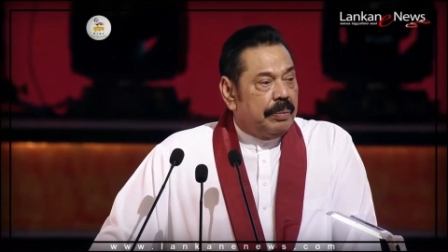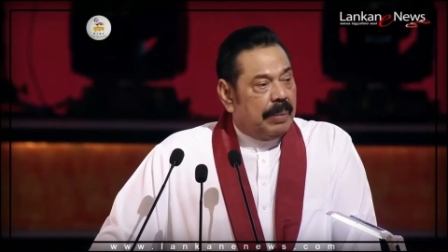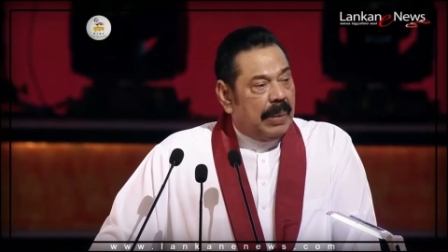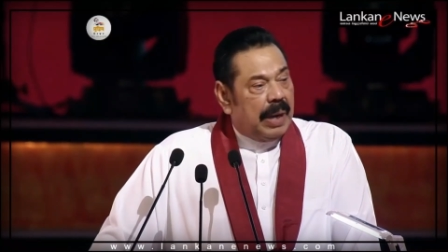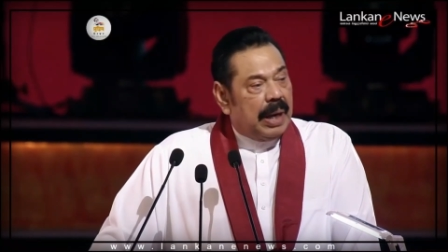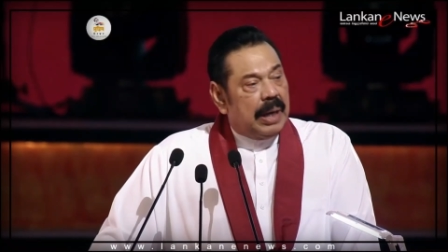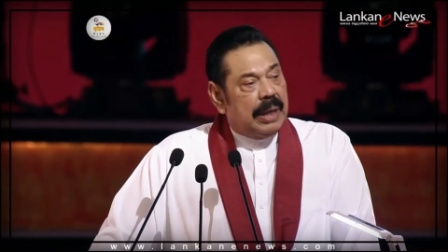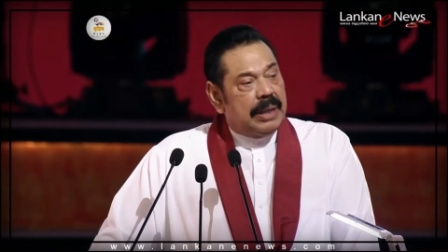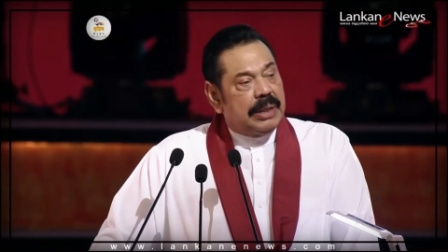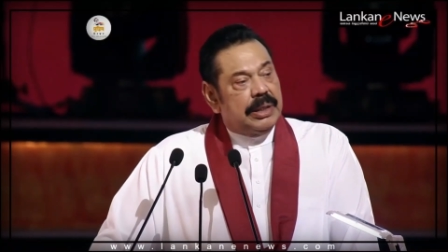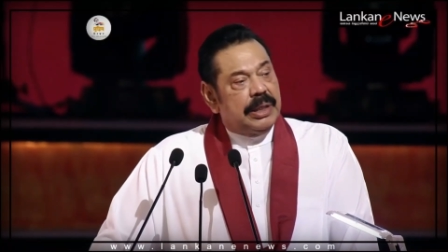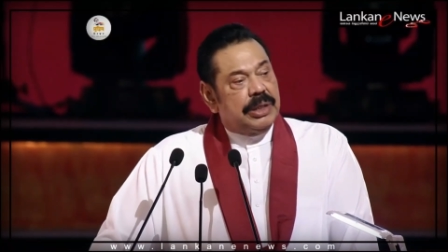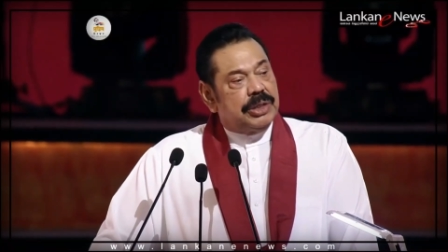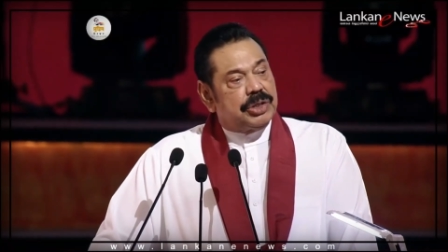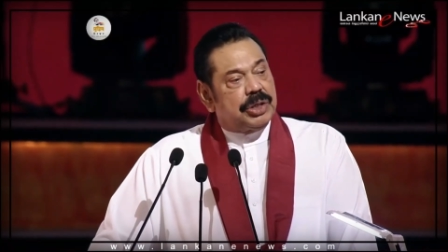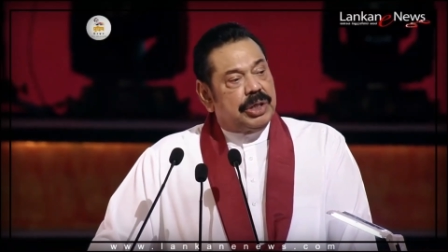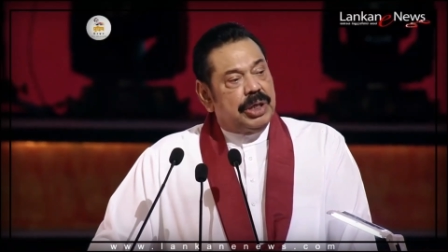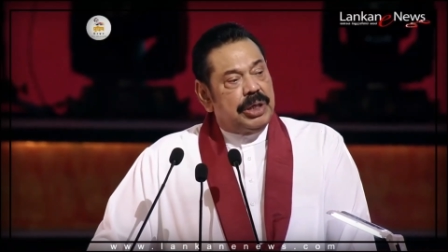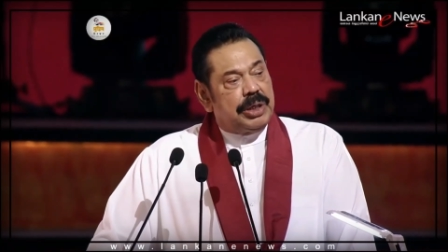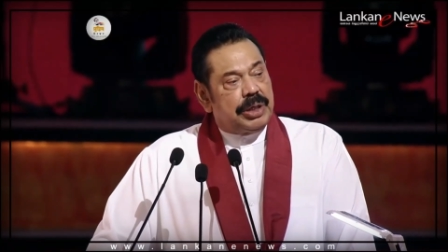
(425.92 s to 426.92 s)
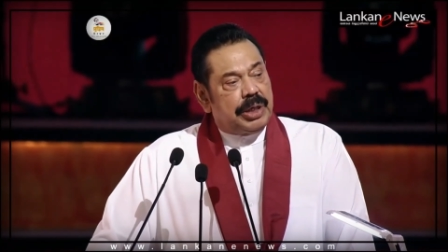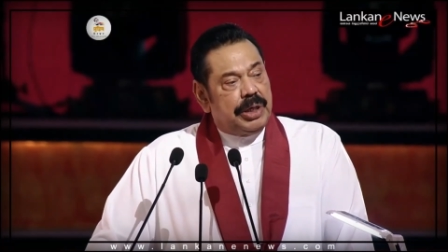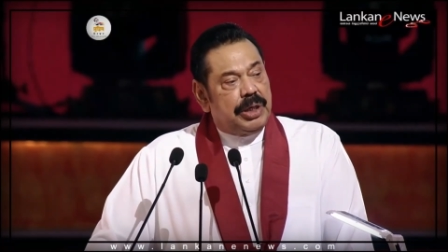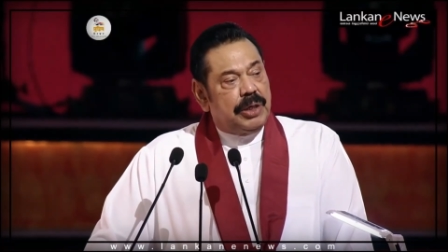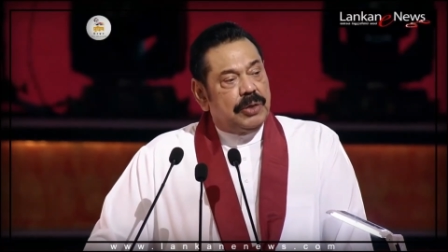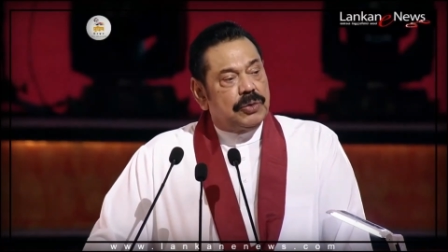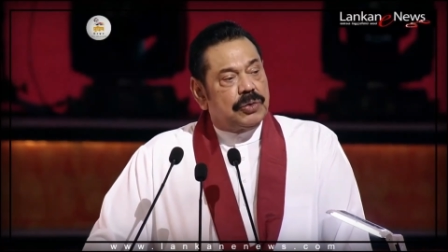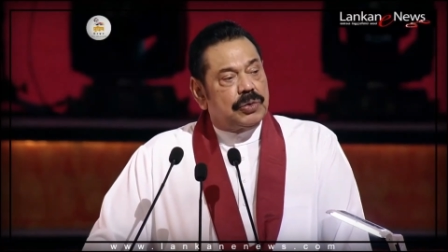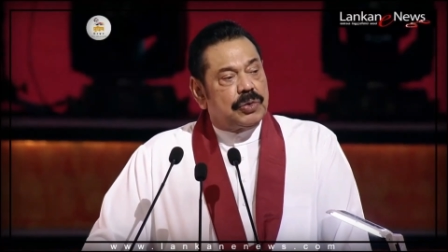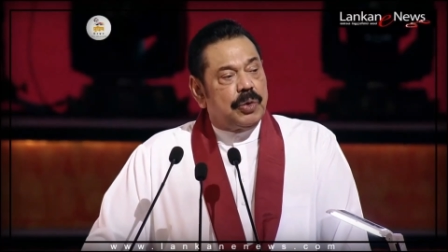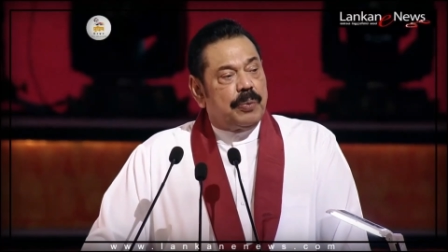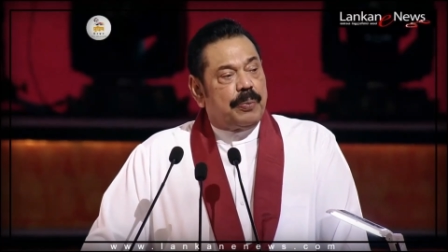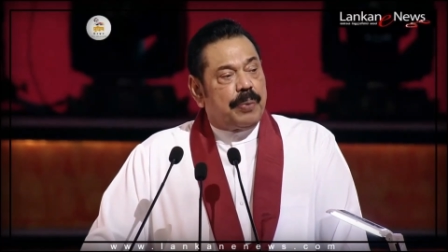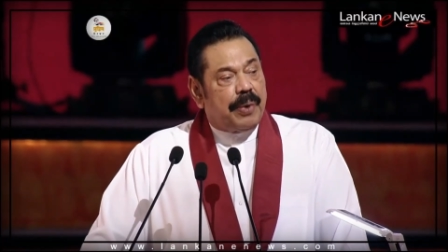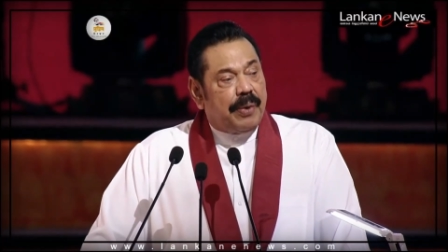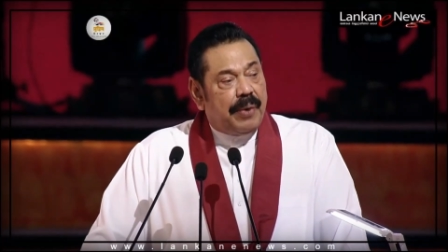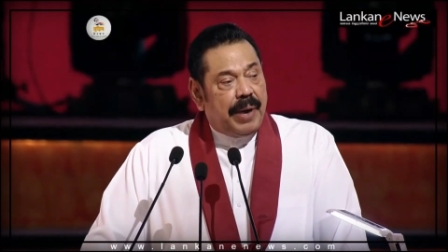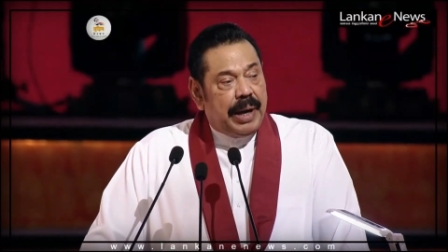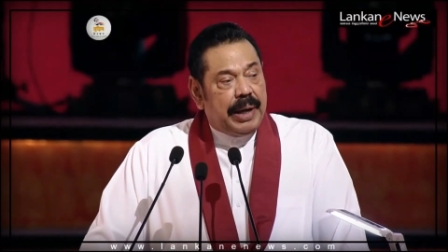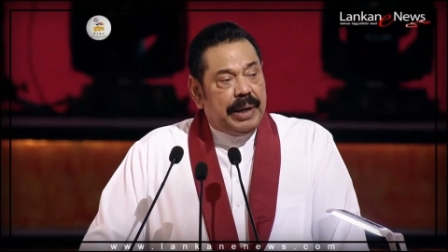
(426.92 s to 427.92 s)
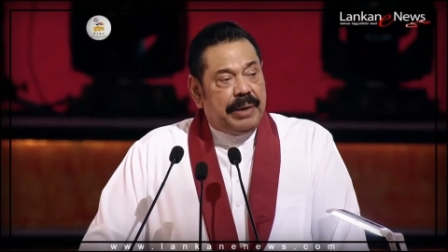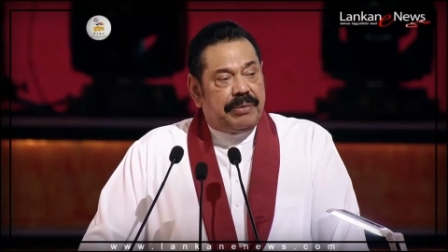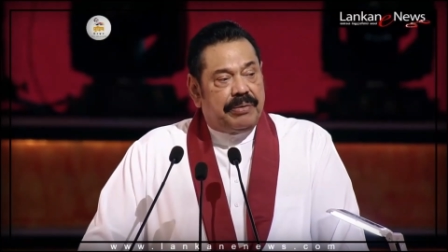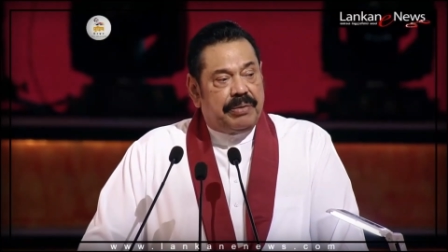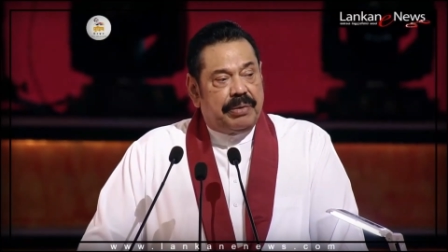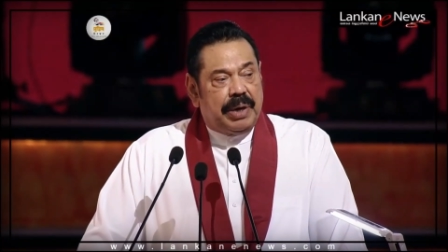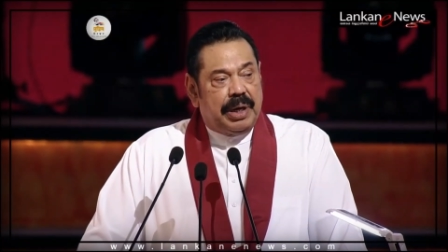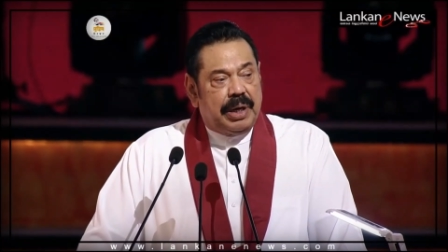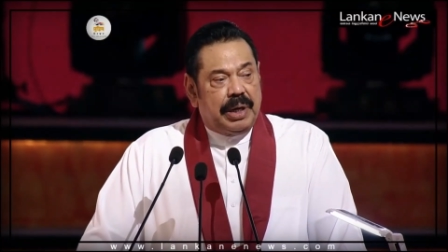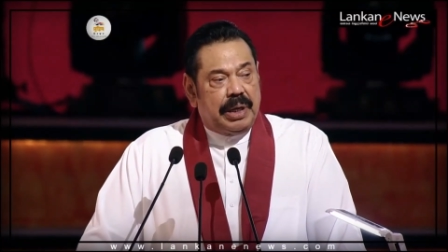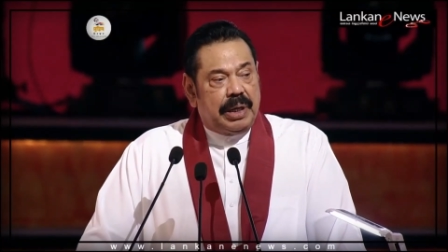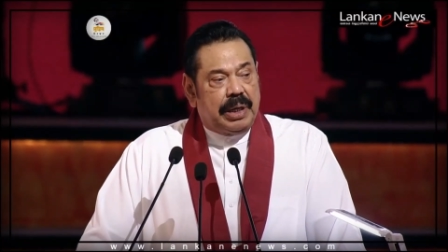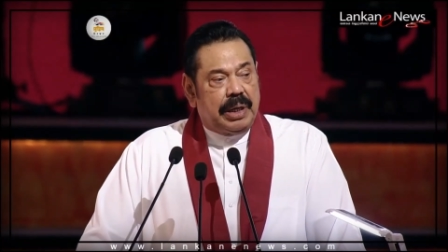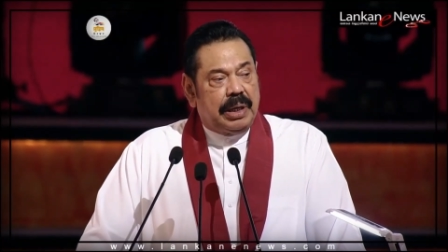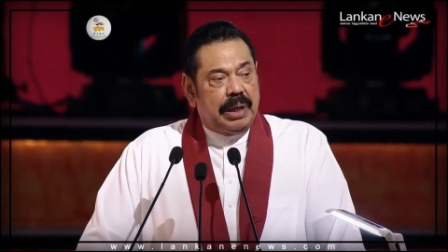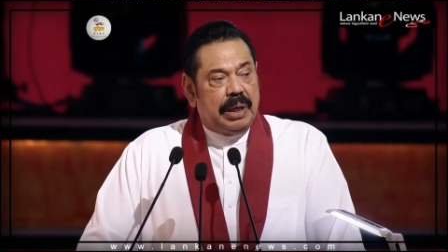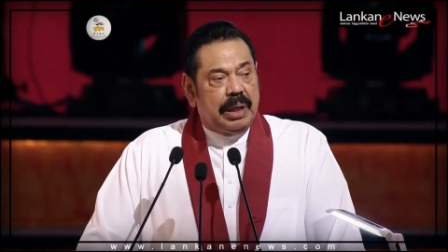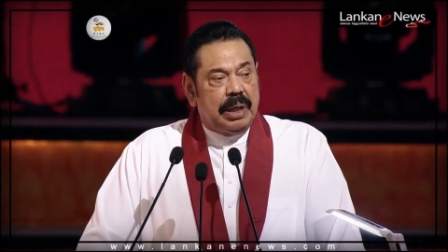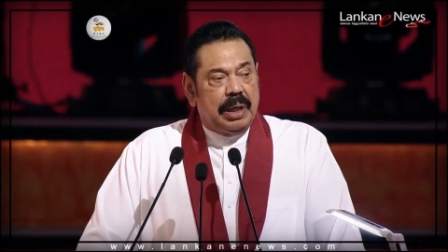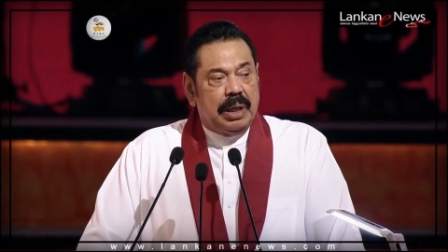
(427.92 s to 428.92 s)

Bangladesh continues to provide training